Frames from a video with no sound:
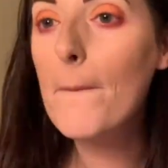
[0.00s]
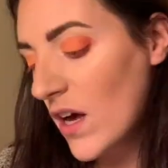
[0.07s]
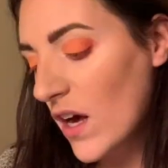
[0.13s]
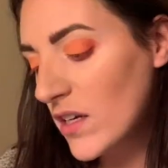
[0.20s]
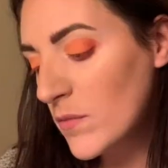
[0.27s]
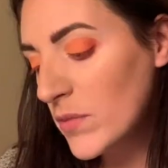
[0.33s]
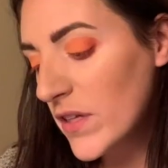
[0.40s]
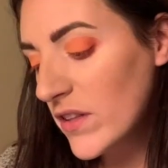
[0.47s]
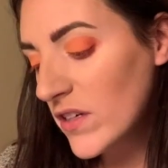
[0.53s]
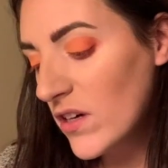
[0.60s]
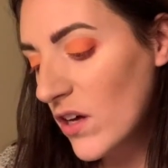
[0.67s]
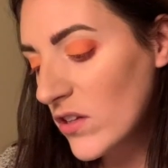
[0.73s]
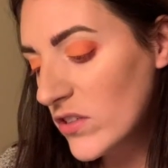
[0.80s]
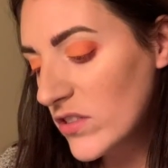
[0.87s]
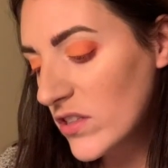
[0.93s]
I'm gonna blend the
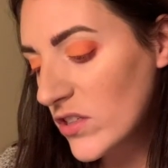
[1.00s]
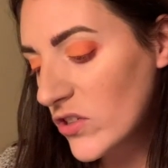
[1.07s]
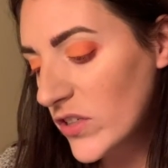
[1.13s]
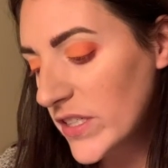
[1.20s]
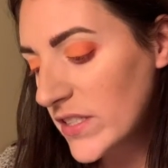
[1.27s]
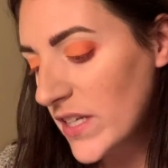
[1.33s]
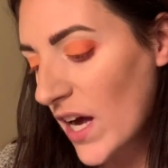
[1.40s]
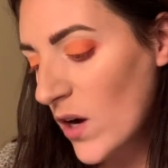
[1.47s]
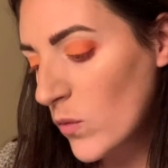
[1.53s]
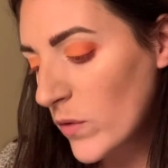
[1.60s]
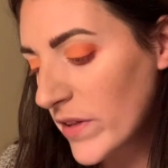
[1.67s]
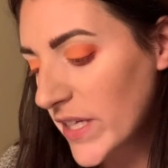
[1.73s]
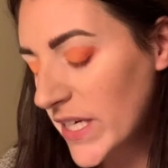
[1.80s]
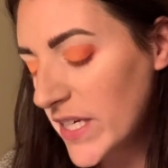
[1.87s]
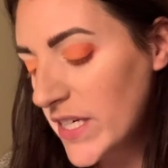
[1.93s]
colors in the crease out
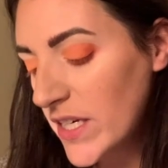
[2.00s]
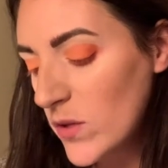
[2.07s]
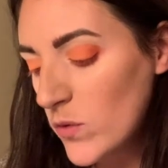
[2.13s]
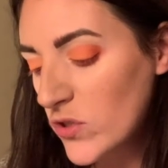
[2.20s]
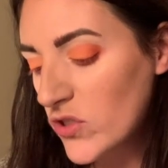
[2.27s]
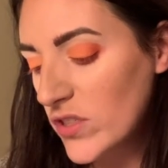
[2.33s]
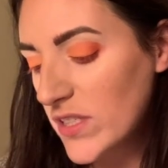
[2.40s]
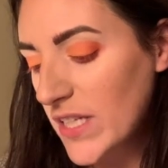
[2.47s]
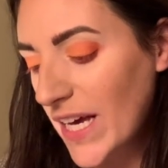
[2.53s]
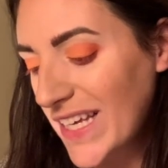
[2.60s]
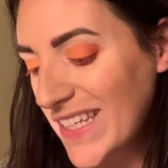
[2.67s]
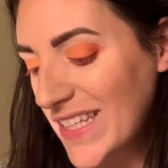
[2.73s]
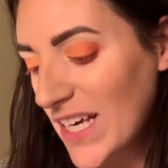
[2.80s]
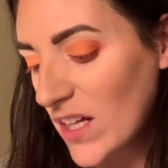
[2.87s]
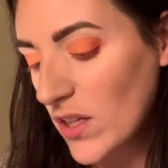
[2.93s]
with Kiki, which is
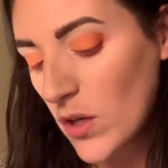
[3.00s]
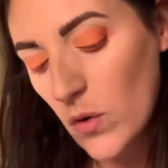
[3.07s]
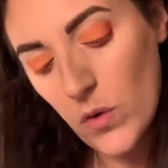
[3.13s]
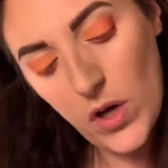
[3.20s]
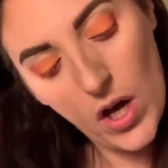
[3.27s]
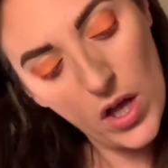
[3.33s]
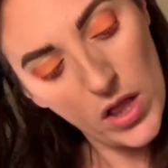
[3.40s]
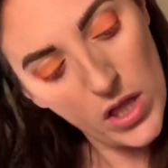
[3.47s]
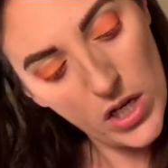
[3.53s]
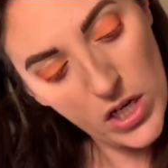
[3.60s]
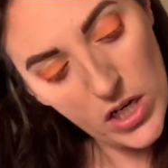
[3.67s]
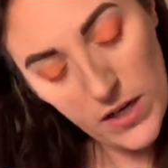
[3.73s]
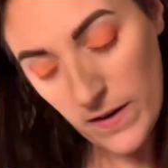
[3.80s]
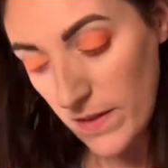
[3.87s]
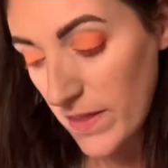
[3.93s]
that yellow color,
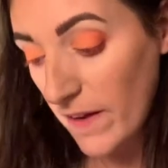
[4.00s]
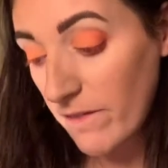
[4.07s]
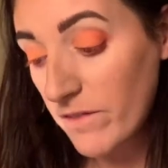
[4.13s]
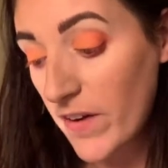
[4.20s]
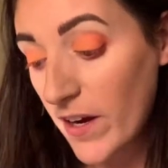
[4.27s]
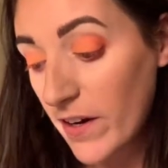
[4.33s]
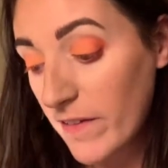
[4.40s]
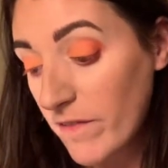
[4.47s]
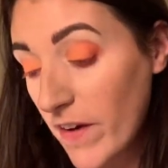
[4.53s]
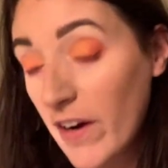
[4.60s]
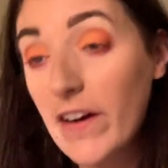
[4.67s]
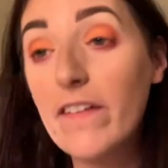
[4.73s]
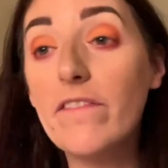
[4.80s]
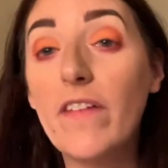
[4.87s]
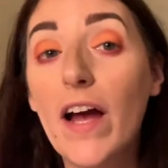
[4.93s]
that very,
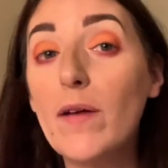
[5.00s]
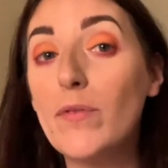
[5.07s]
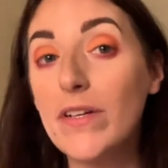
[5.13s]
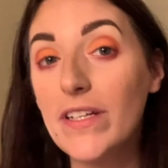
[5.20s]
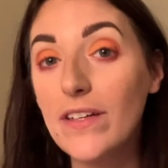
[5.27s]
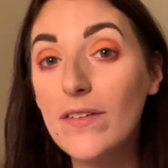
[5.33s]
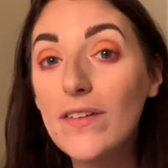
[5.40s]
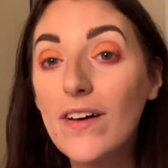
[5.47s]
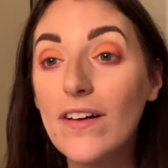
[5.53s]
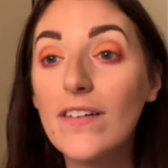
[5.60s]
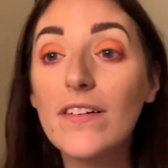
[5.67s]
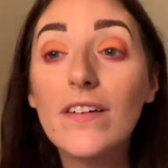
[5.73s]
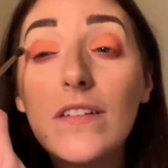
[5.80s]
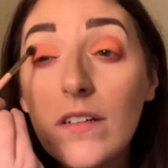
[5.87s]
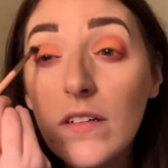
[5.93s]
very vibrant yellow
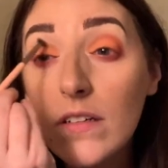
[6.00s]
color.